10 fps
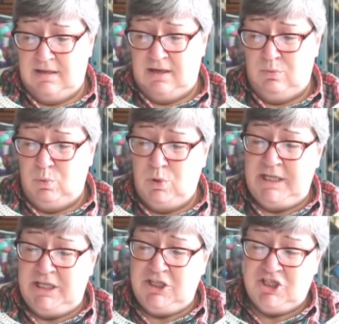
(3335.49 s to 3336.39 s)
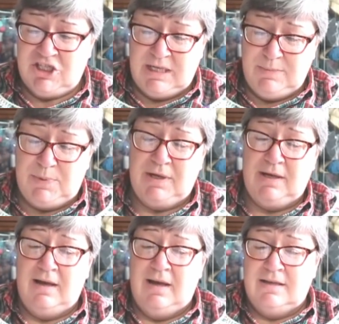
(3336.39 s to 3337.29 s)
a woolly sheep,
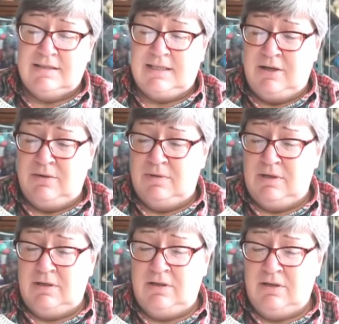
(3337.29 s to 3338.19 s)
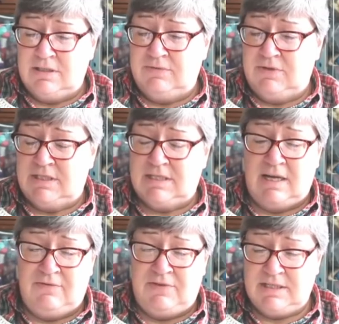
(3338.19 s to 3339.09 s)
so lots of good stuff.